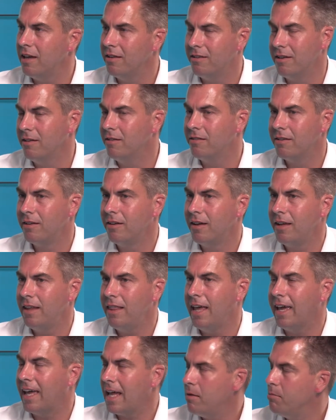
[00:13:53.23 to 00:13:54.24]

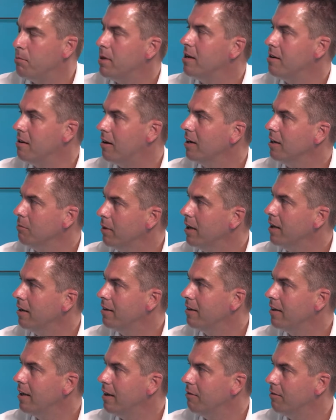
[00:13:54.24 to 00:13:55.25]
they can be a
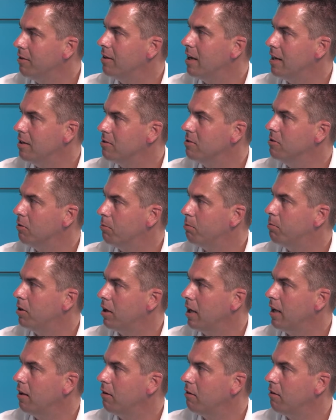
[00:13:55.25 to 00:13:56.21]
nightmare if the data's not